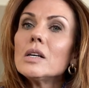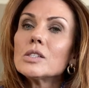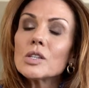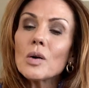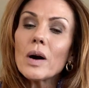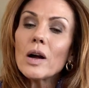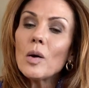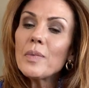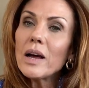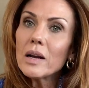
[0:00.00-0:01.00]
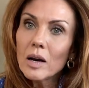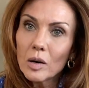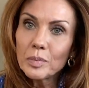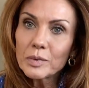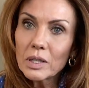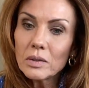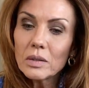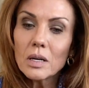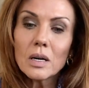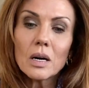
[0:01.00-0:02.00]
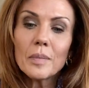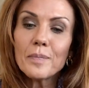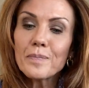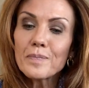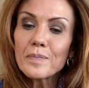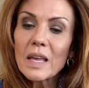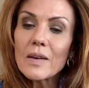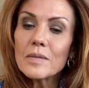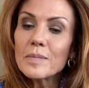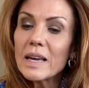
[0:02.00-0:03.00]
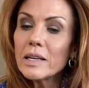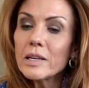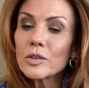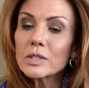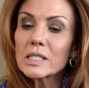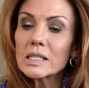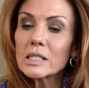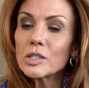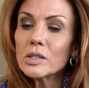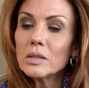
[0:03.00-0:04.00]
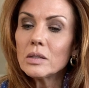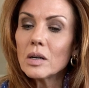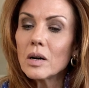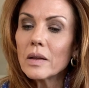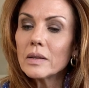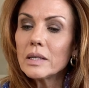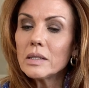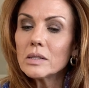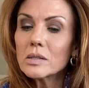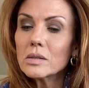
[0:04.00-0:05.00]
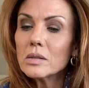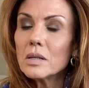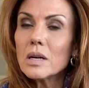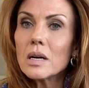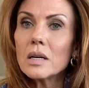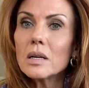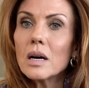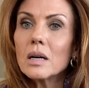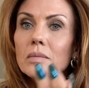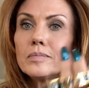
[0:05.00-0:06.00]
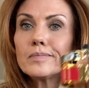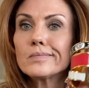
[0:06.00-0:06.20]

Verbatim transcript: So I hope that helped um, it making your decision on these. And um,